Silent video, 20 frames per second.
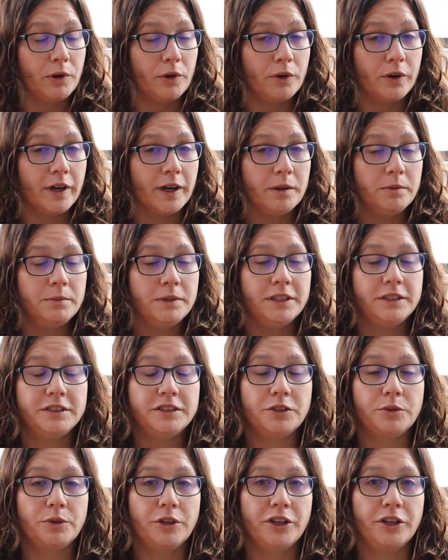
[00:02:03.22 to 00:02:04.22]
program.
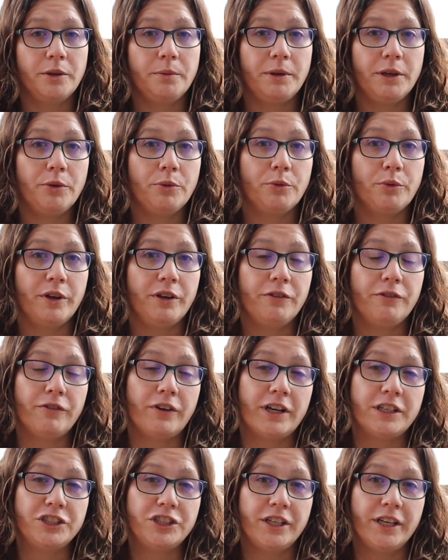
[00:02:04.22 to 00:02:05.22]
So we're going to be
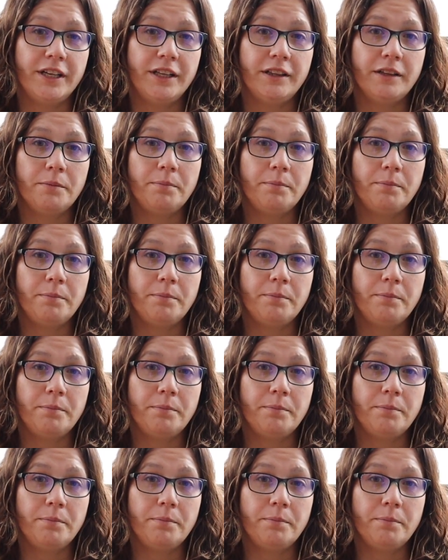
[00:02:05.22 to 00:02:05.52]
refreshing